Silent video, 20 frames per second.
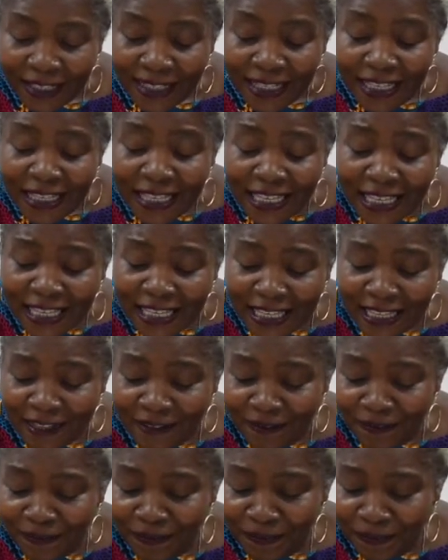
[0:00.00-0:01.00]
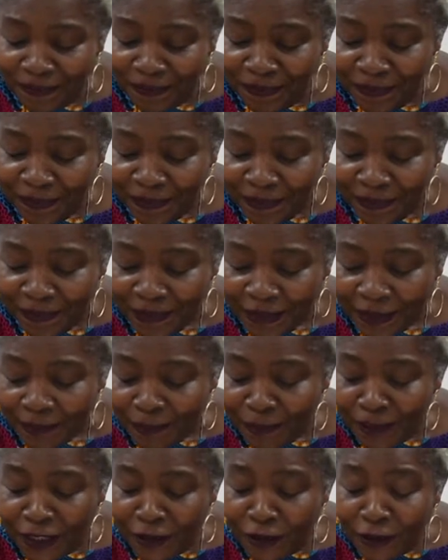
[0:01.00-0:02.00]
E.
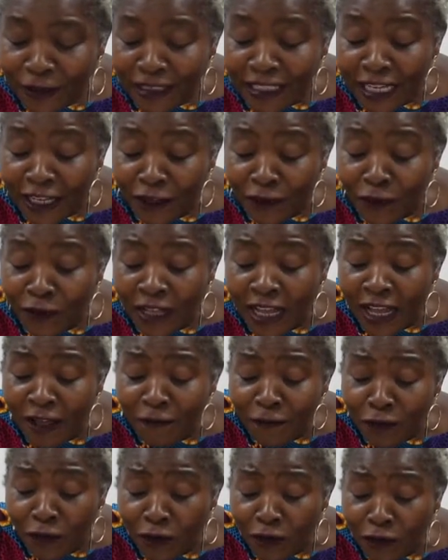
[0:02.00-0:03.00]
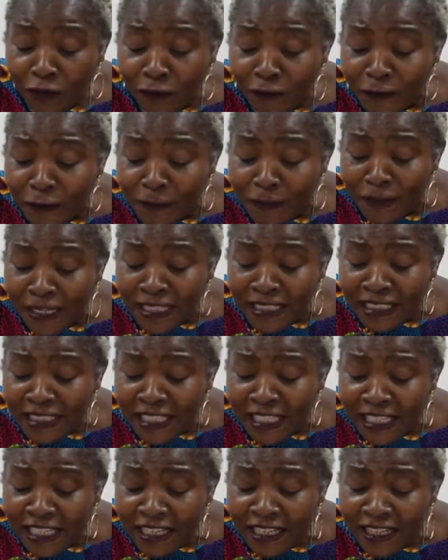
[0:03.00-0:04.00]
Because I don't have a lot of
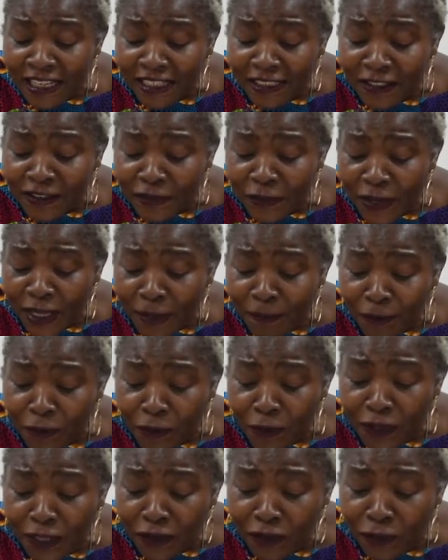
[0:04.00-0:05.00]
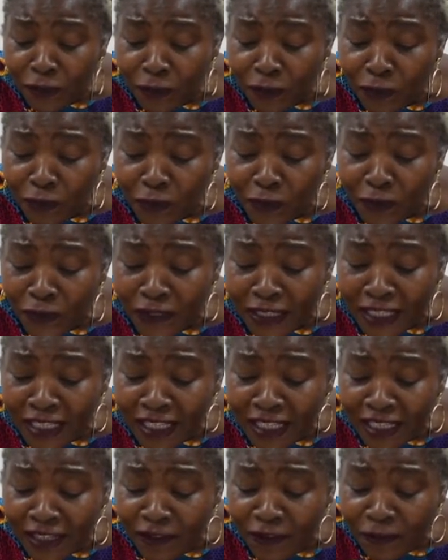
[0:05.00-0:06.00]
space here, so I'm going to do a
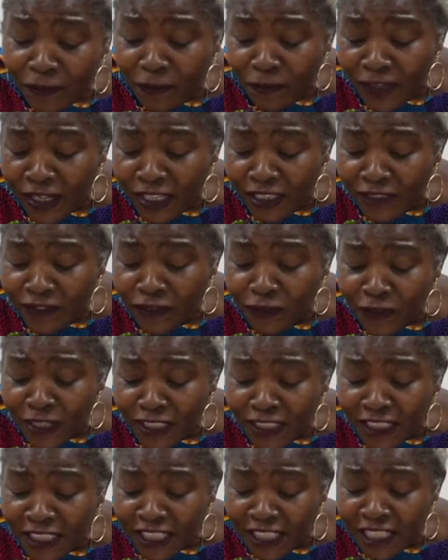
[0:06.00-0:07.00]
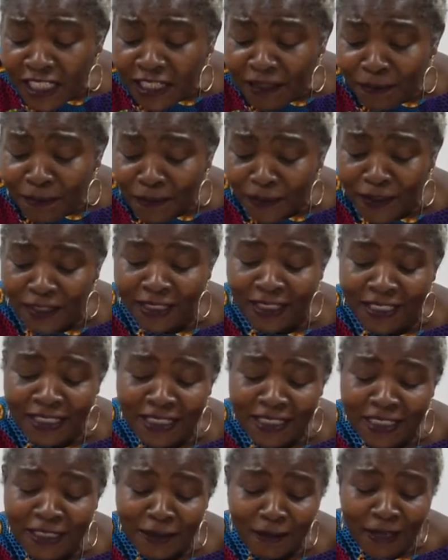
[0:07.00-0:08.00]
E, a very strange E, but
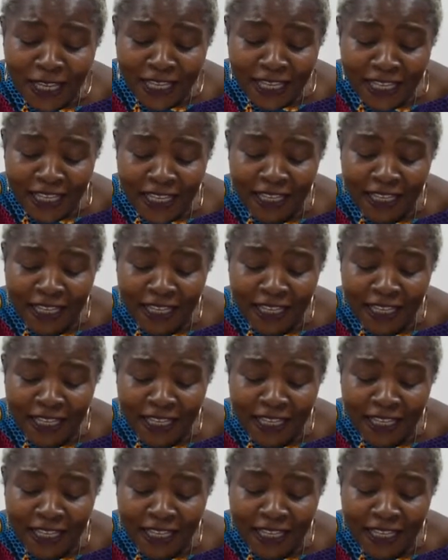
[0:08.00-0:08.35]
this is my E.